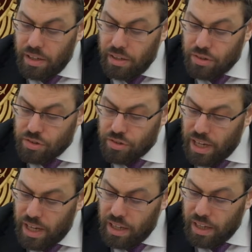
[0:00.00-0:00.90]

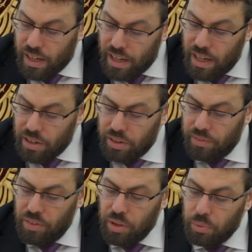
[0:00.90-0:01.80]
shnei
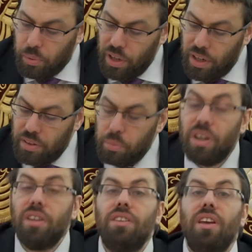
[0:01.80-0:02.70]
chayecha. What are
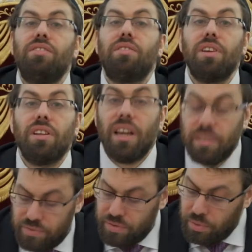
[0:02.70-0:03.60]
the days of your
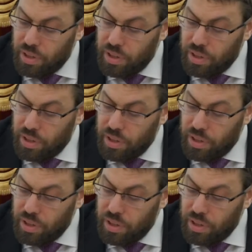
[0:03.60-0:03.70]
life?